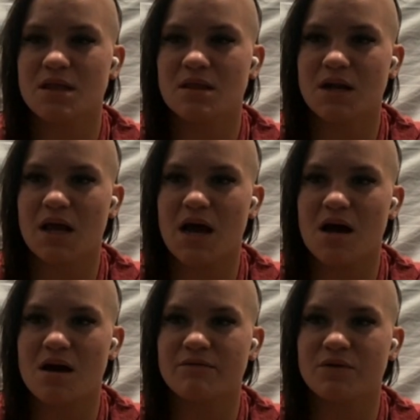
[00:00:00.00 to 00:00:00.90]
and then I
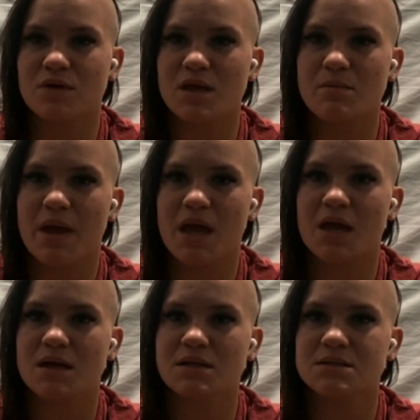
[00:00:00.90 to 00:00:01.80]
have Nogi
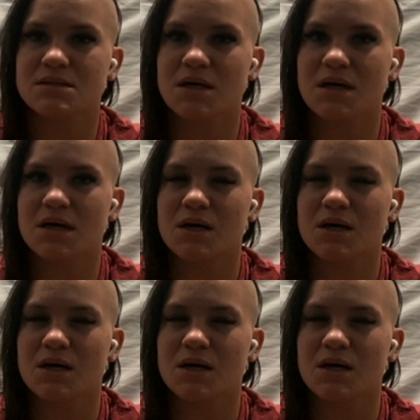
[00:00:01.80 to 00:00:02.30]
Pans